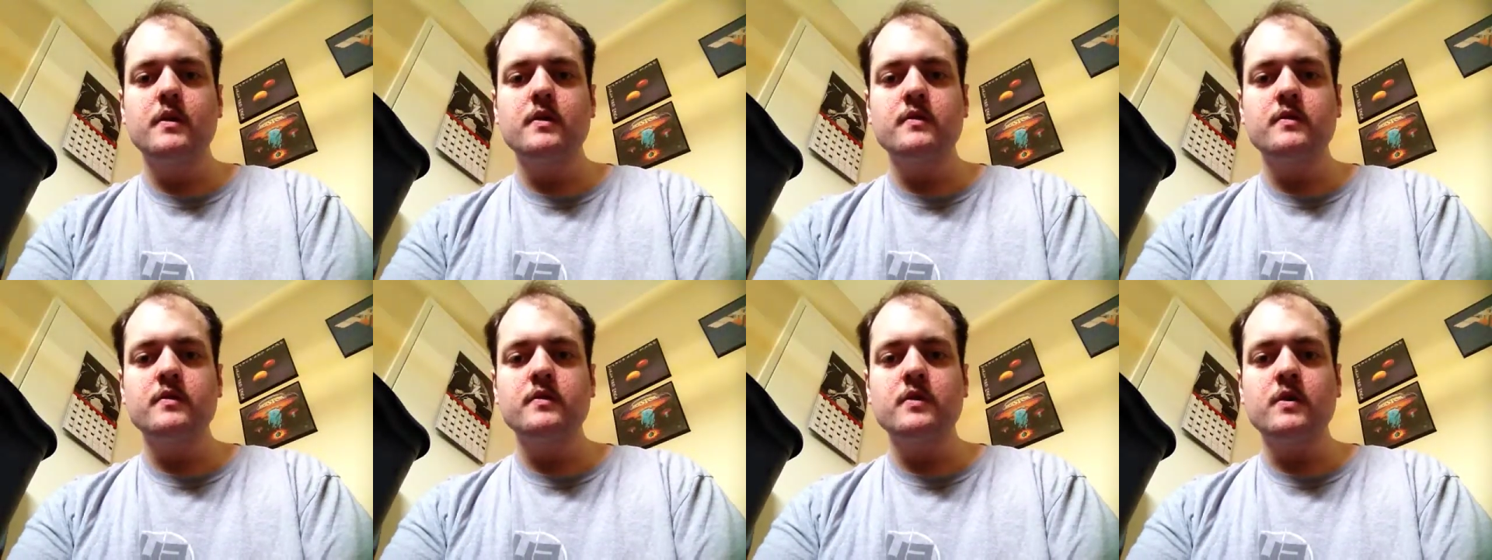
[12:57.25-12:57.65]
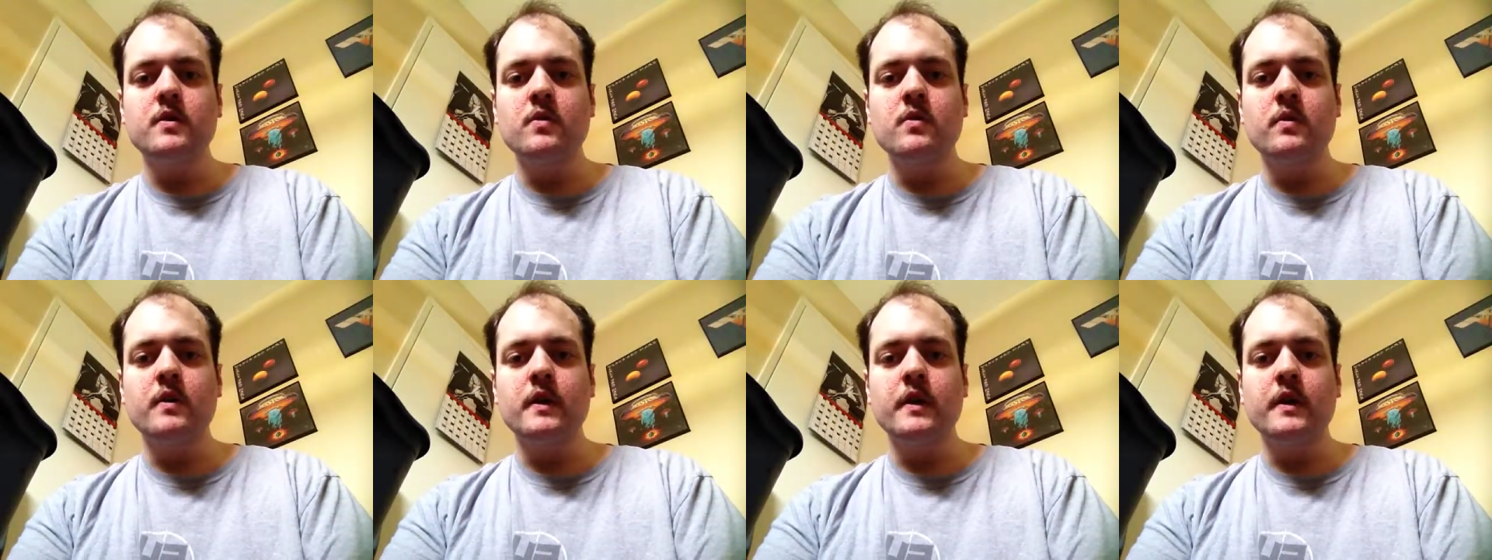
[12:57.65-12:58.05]

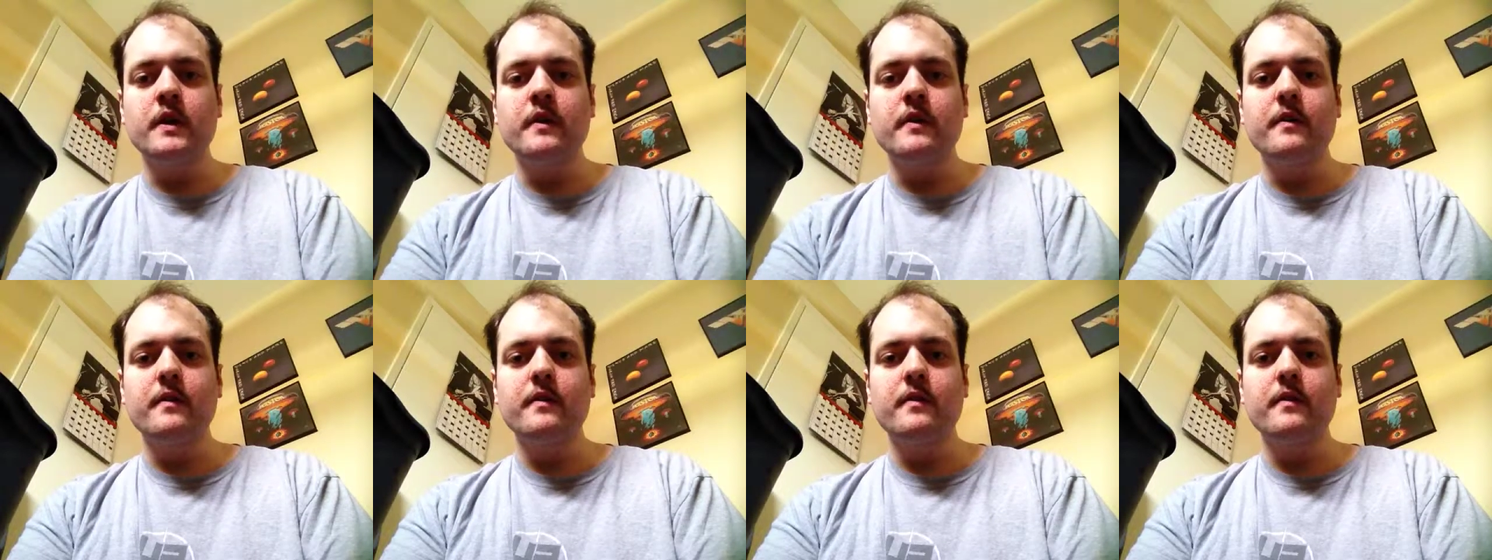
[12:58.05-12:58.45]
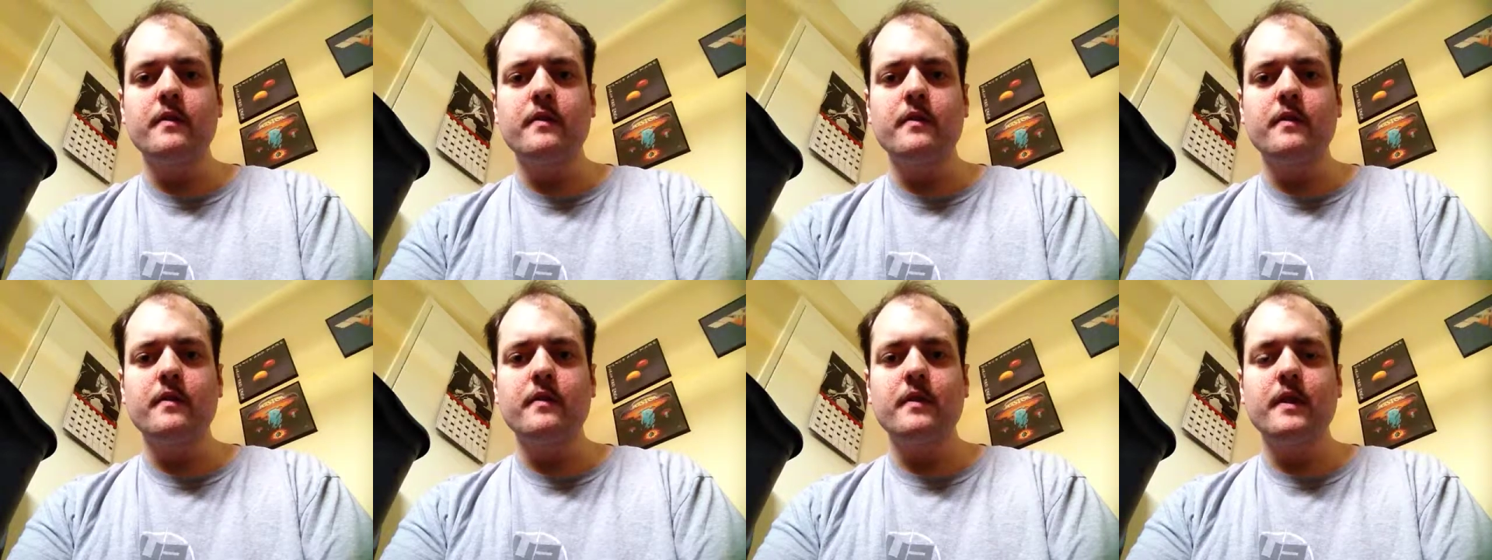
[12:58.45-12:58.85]
So uh,
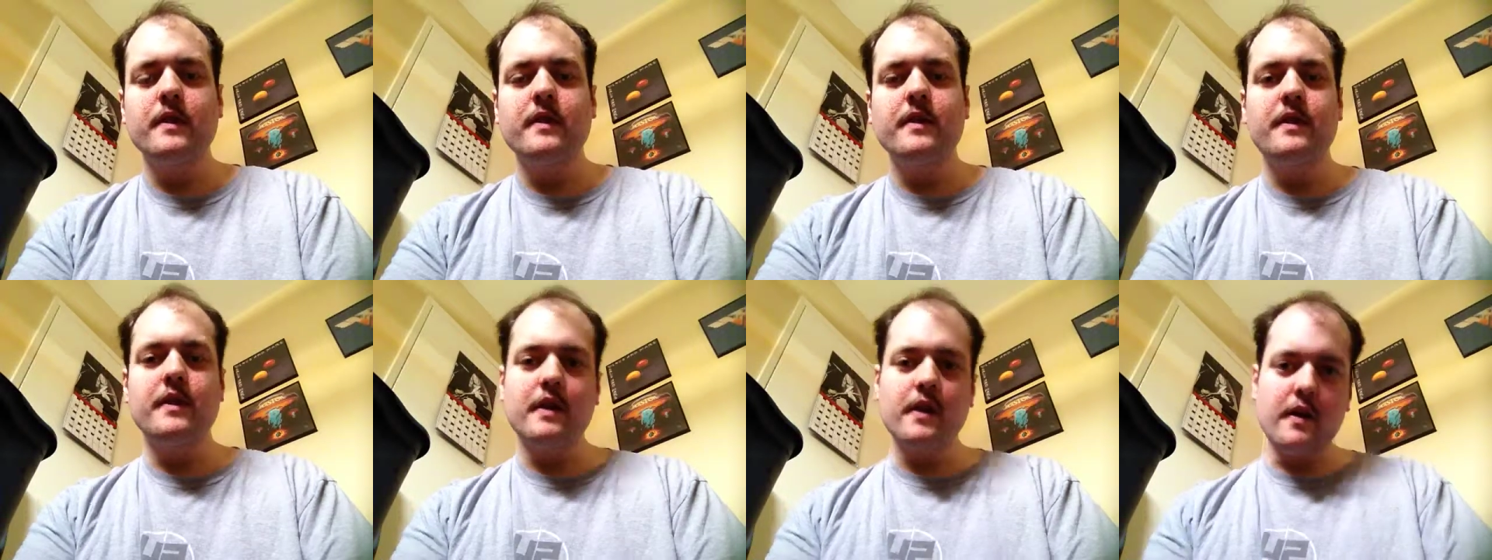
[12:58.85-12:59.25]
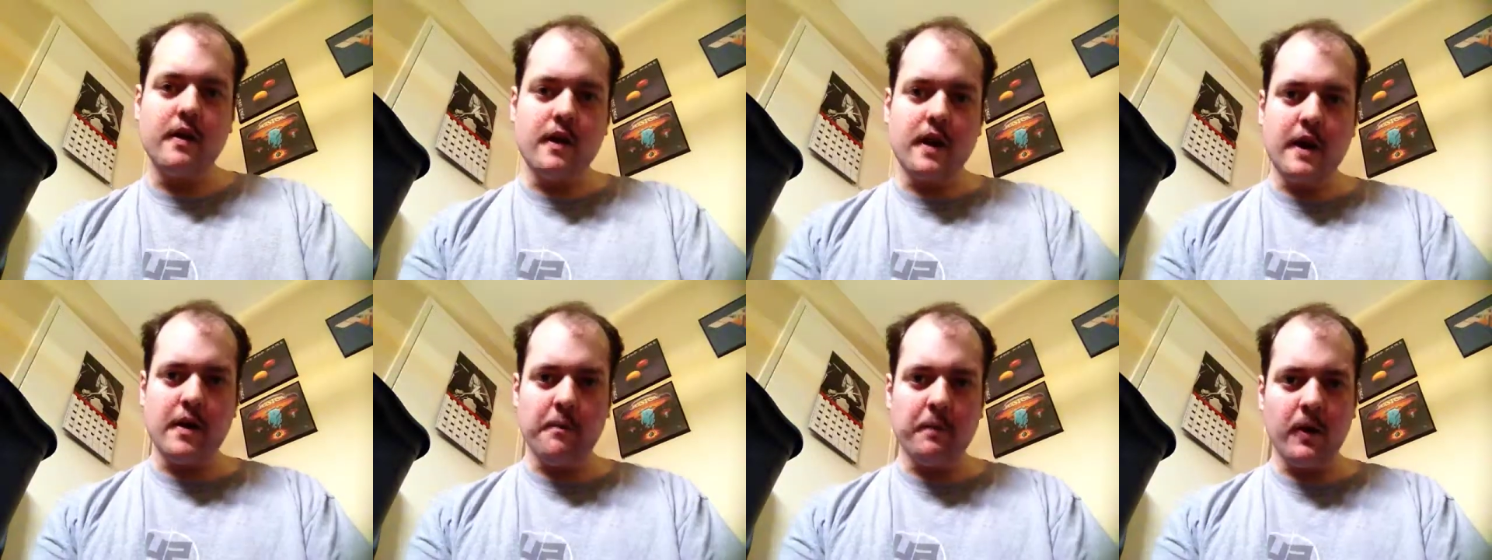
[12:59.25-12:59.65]

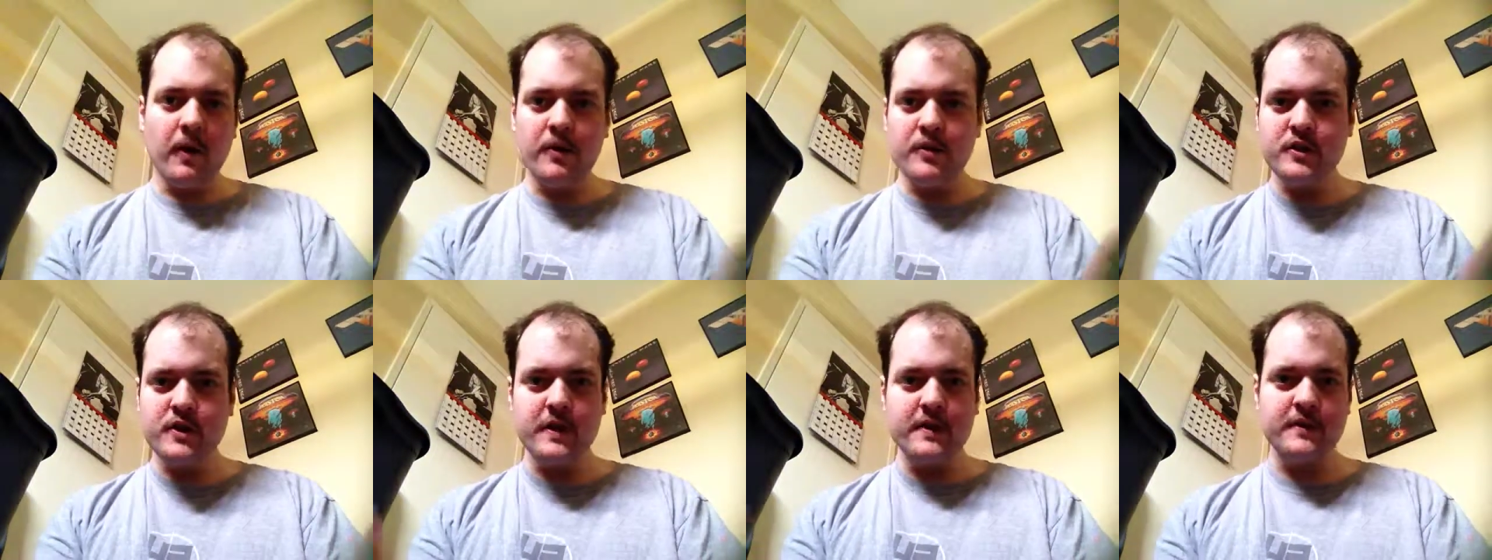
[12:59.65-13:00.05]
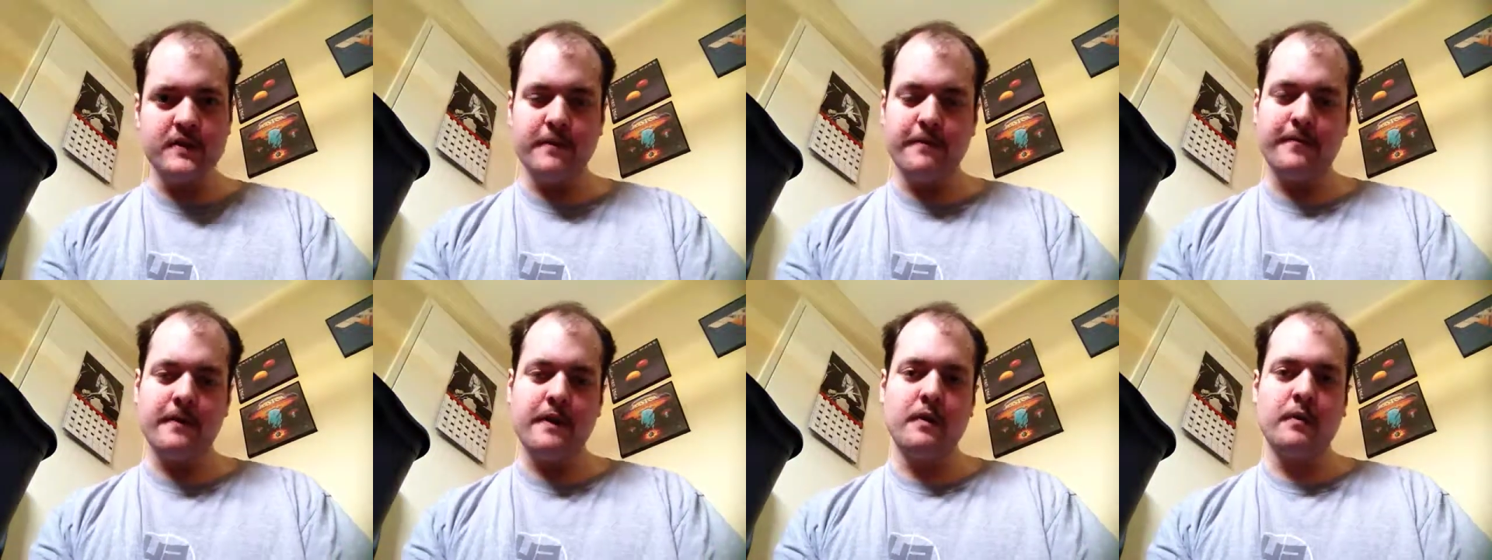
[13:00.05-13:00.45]
I apologize
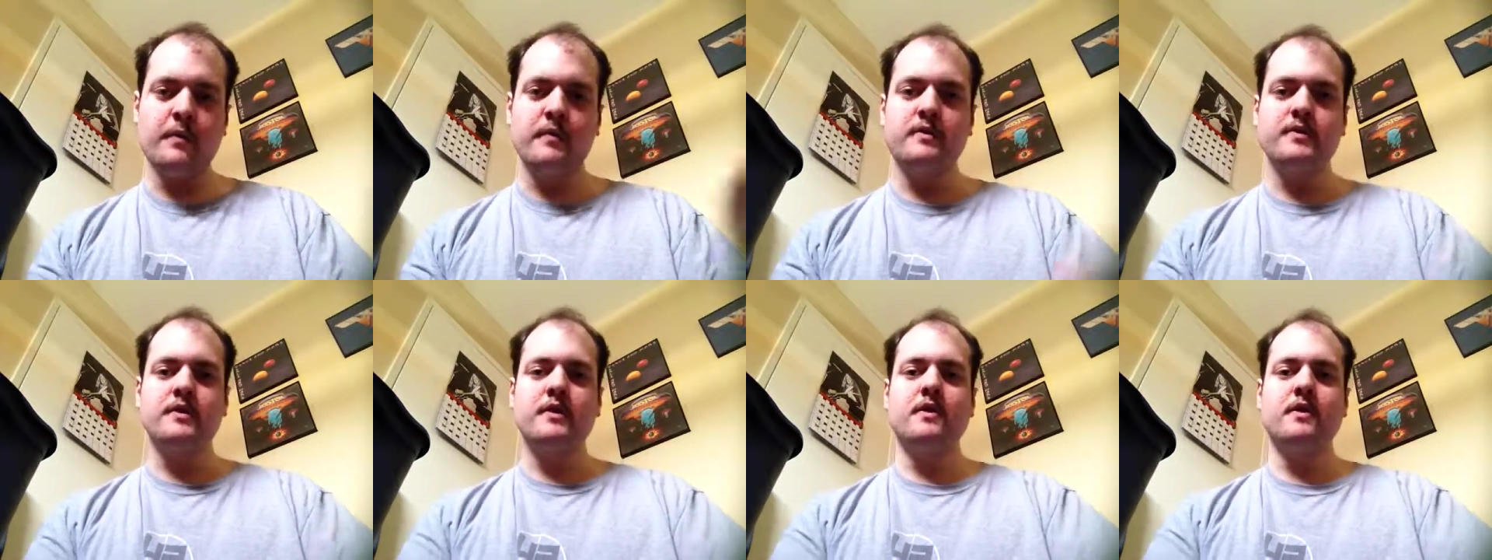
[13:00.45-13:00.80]
if I was,